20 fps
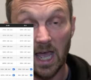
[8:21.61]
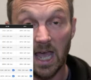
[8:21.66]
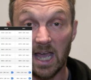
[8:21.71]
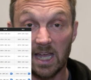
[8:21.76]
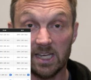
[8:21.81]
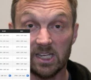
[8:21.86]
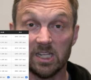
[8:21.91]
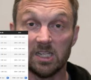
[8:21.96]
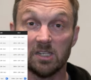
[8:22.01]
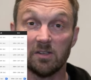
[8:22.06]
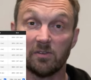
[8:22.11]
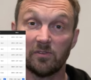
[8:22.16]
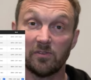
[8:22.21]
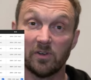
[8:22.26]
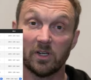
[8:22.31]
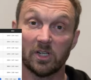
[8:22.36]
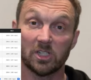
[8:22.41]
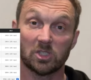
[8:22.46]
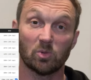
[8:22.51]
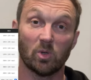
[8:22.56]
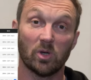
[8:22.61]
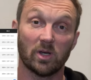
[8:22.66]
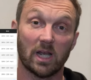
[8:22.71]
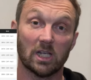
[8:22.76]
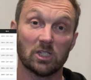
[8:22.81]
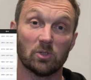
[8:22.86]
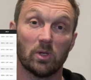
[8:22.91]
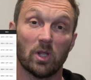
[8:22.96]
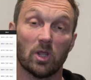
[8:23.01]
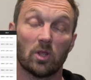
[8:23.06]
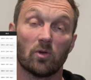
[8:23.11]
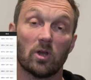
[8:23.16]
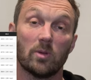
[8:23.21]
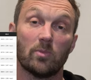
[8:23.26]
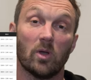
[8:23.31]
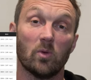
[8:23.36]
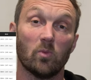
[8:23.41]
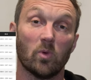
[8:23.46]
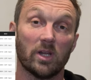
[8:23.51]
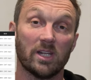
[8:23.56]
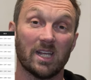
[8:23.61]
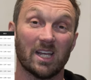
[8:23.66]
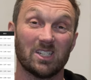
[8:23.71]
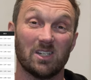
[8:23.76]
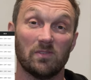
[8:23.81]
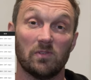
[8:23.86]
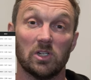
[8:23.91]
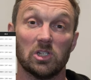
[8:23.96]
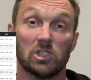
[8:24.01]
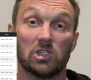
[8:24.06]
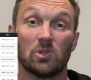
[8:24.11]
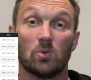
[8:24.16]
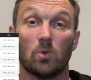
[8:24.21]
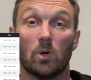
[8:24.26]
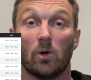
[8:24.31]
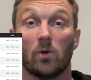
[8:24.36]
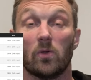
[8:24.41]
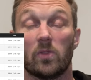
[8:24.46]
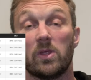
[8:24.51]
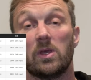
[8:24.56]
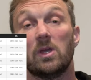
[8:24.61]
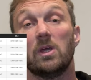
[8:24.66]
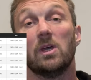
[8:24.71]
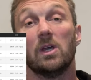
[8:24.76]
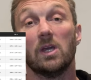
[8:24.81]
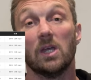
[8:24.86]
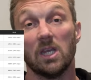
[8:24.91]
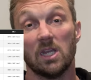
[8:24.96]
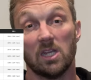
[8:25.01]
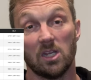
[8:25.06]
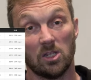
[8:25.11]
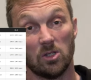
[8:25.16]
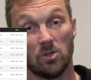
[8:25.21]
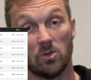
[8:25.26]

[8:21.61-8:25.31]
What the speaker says: and in the first workout, 23.1, he actually finished 12th in the